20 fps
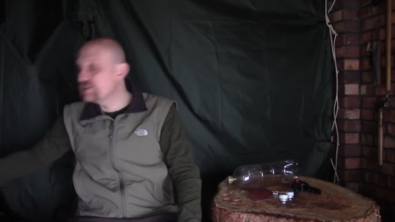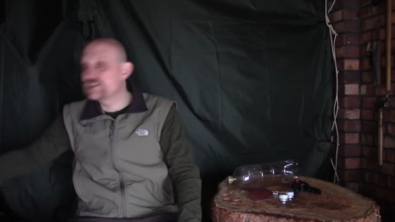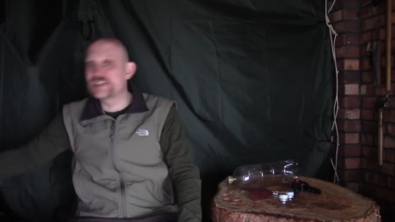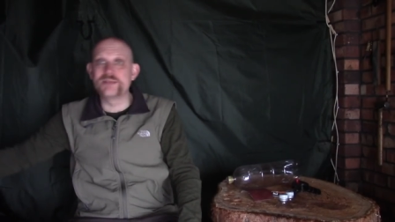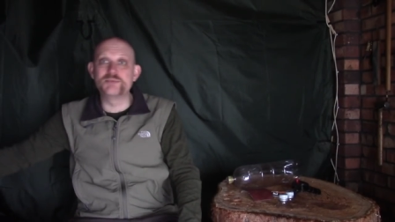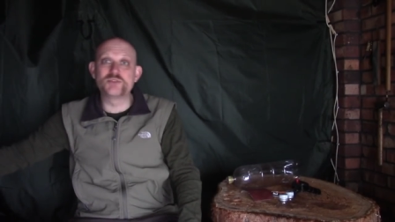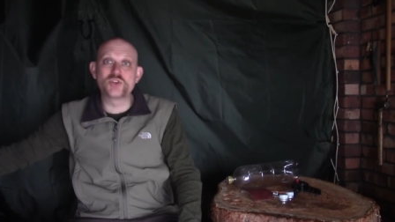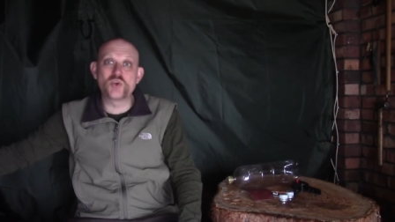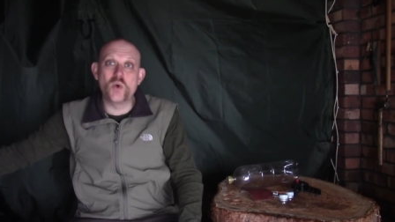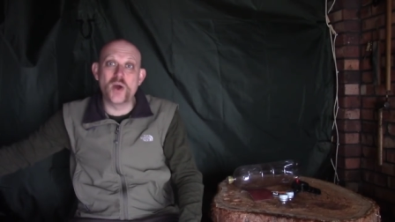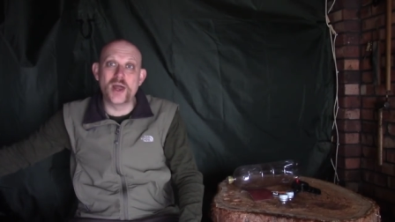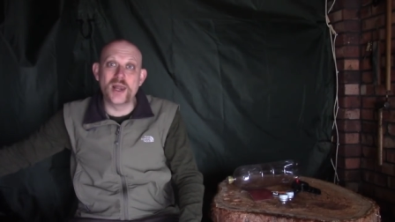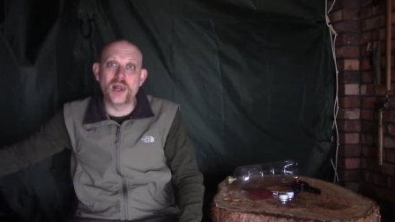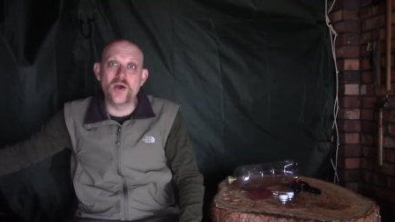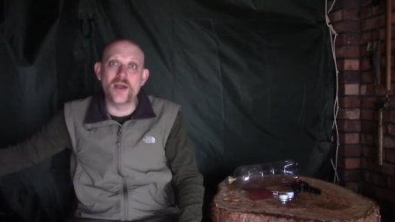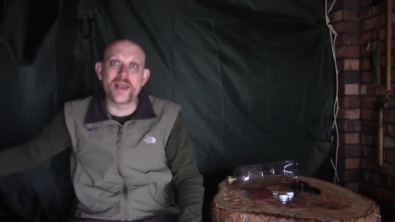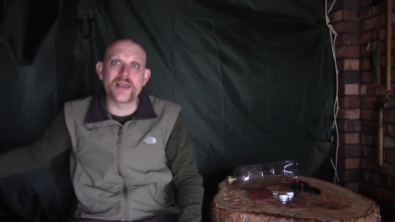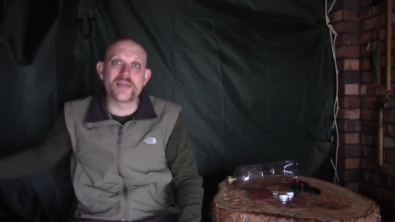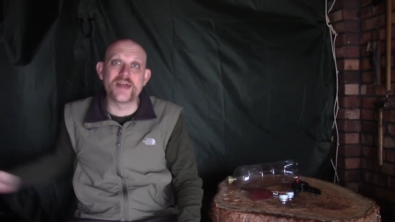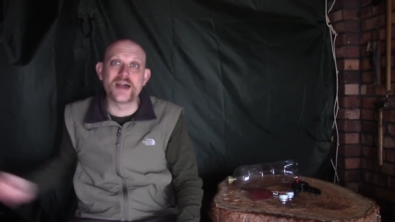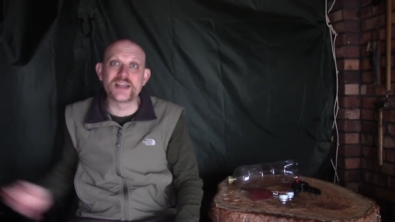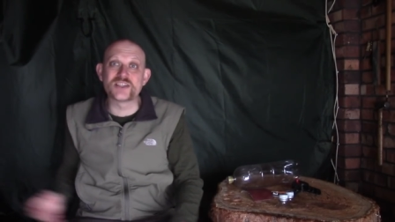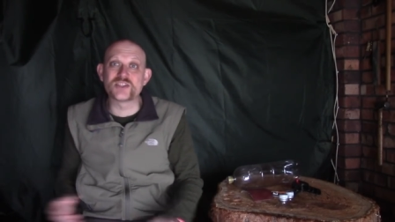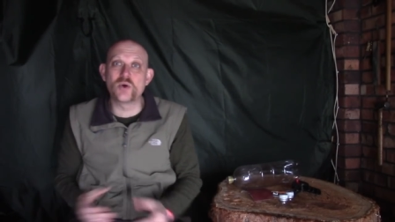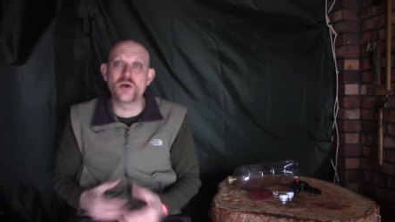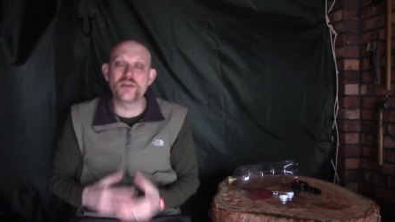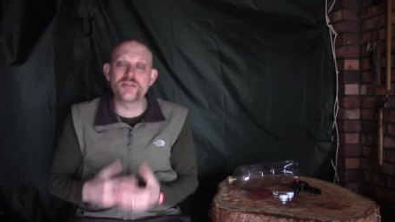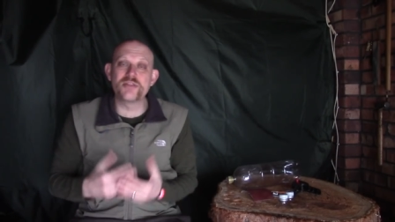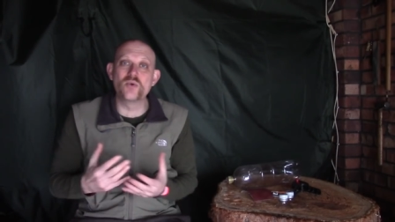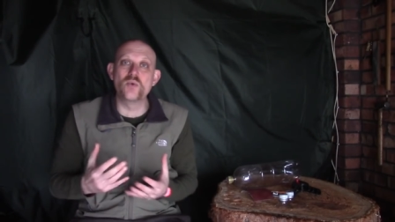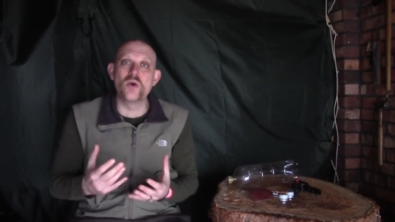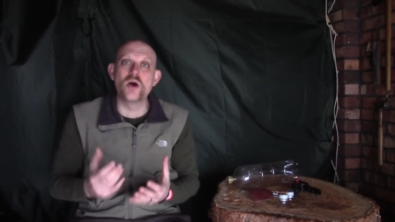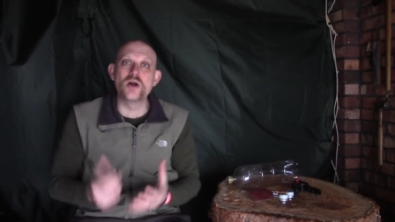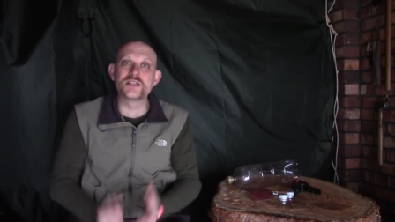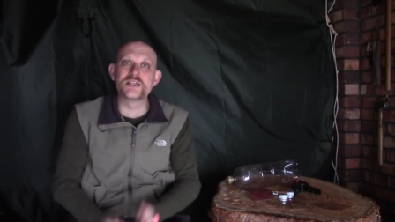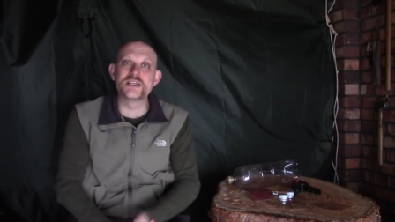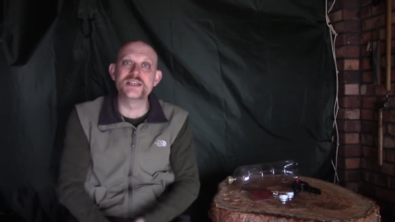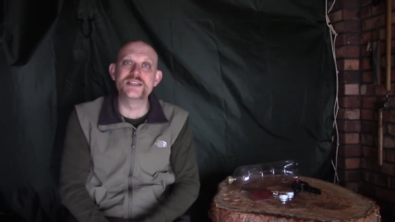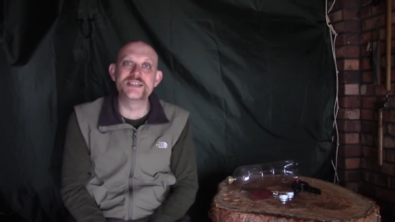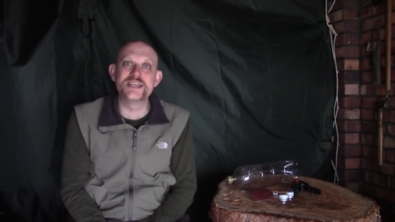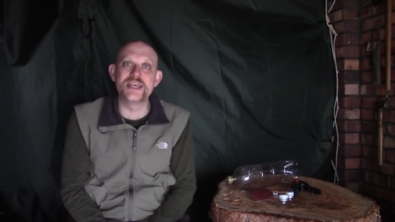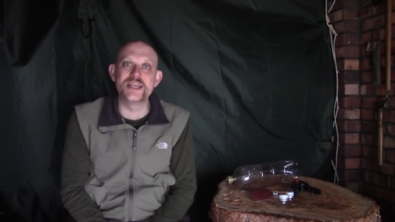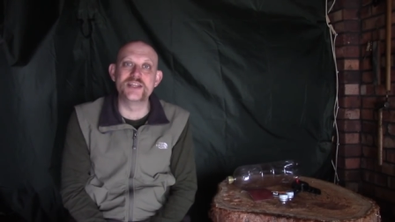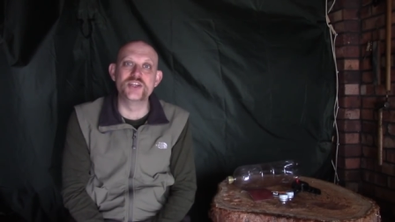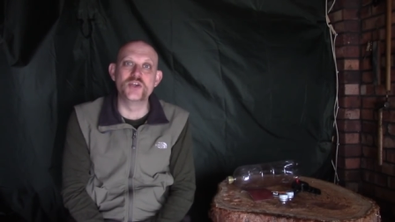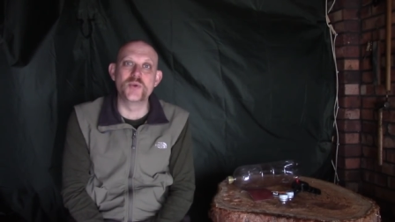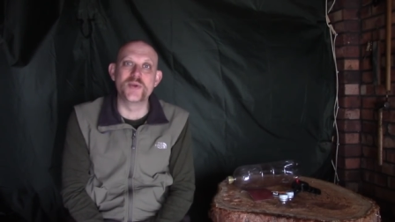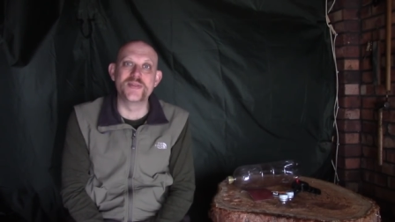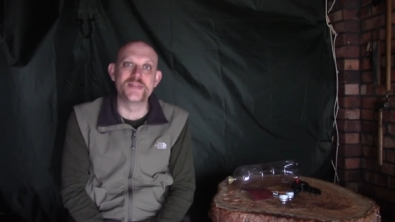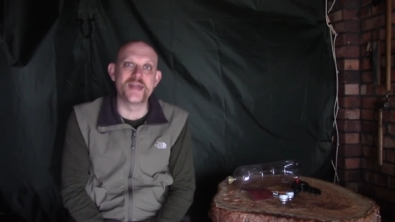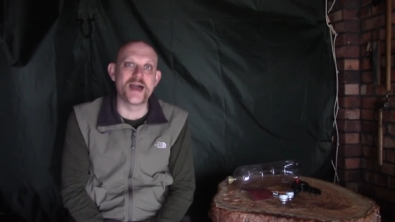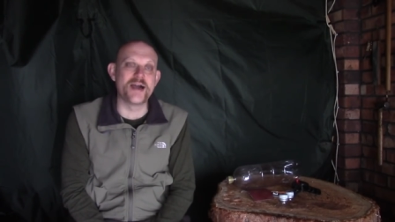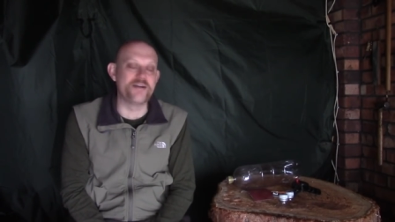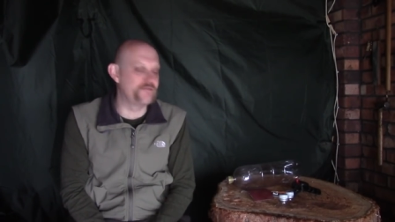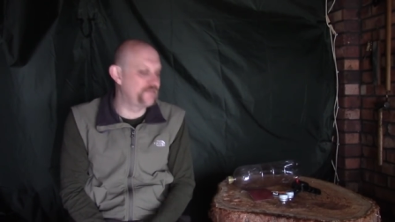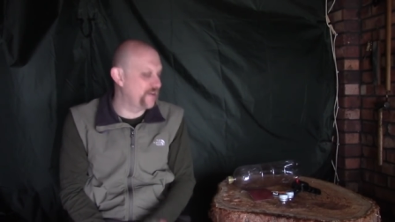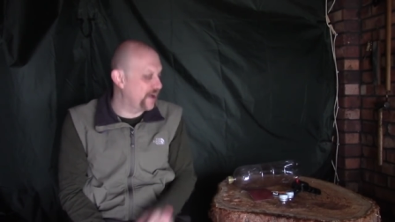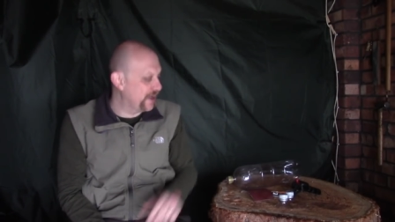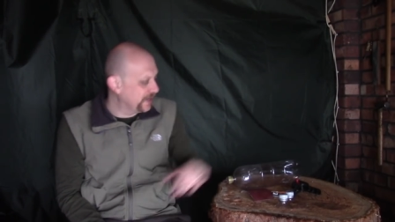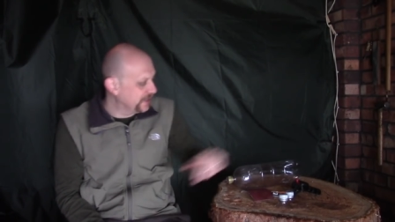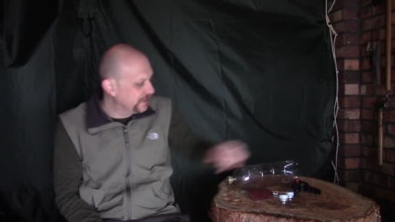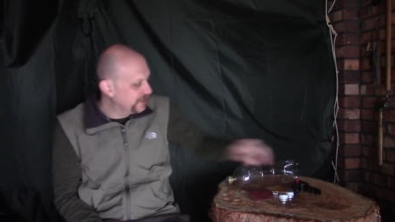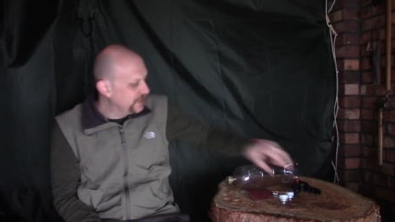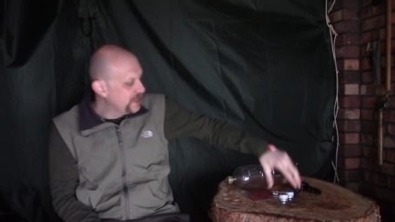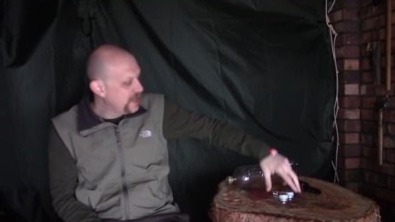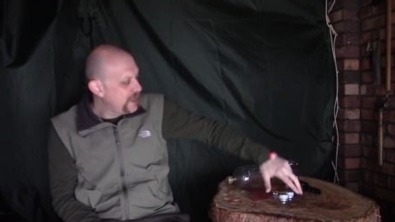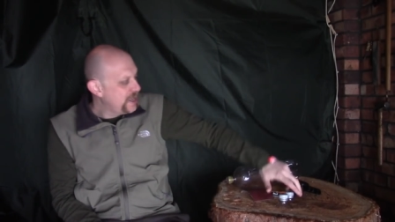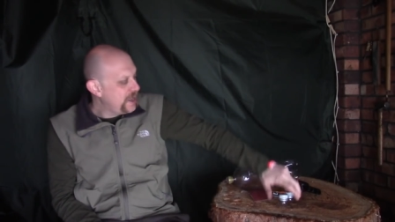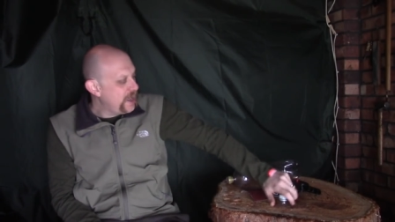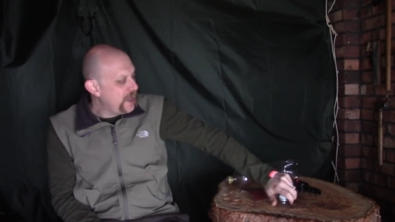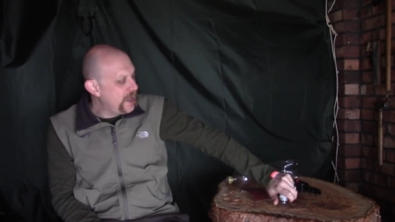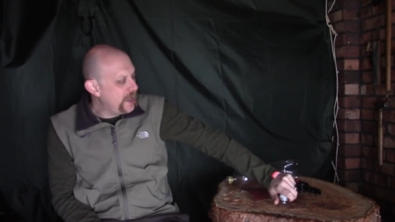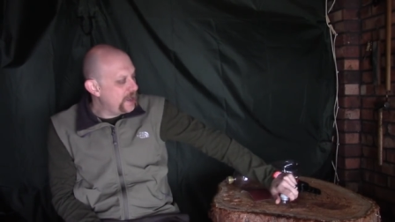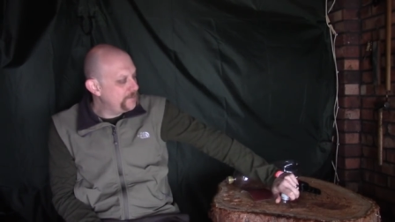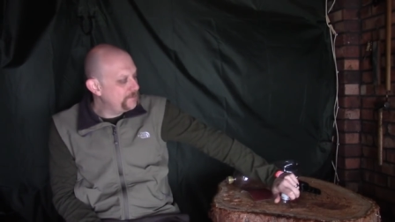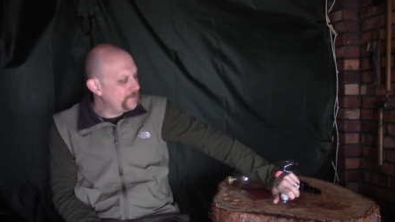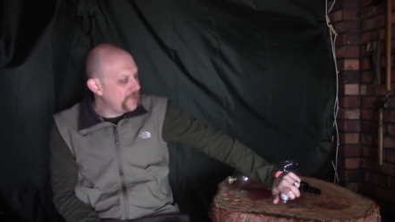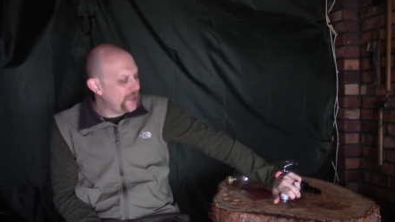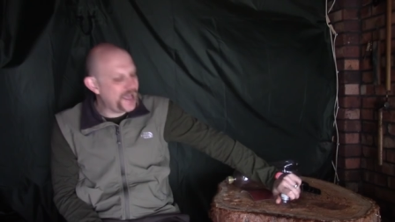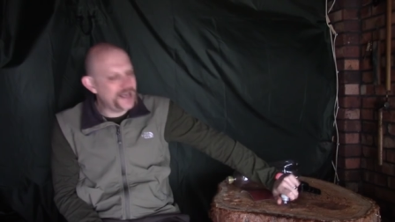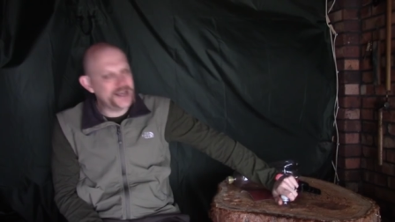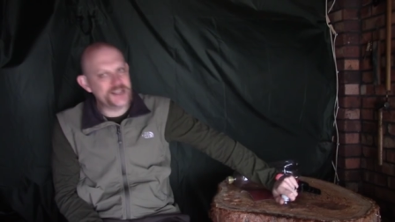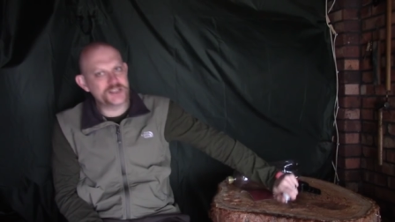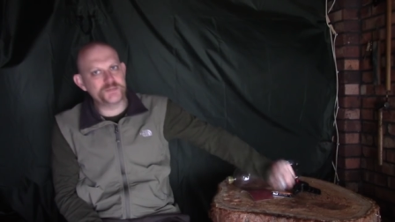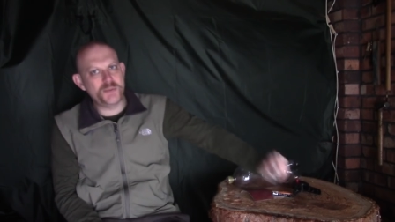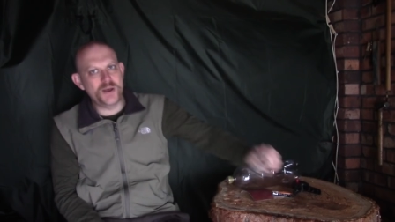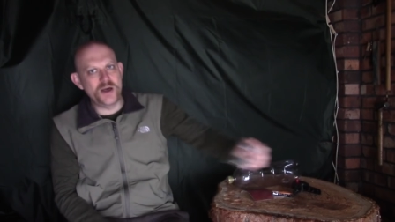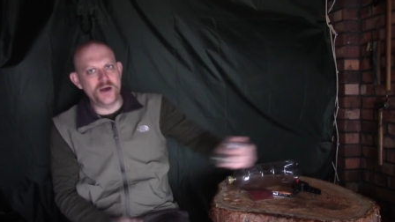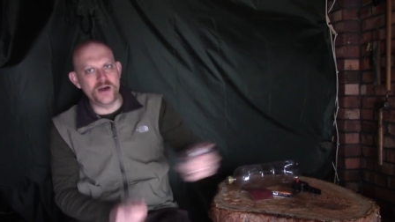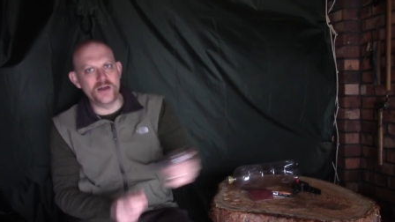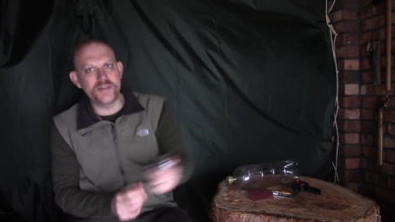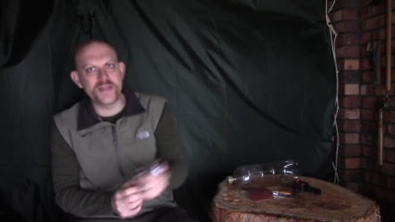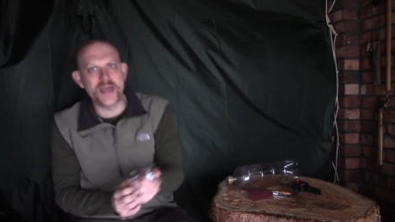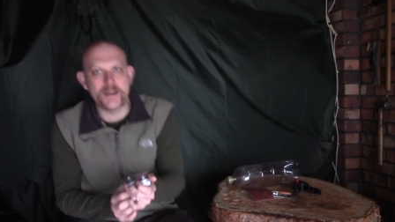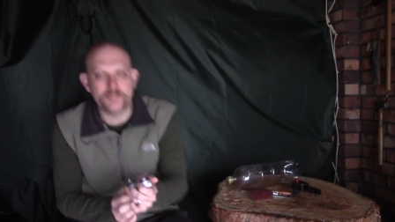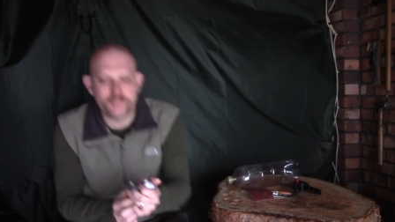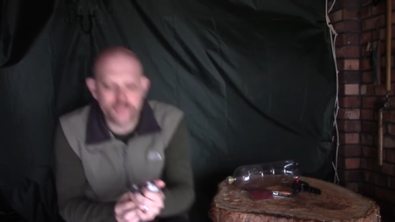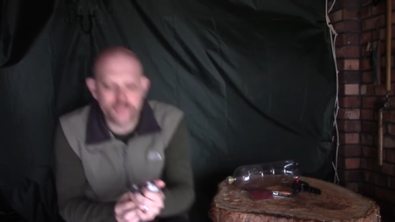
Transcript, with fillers: seemed to quite like that so I thought I'd continue in that vein. Um, and as part of that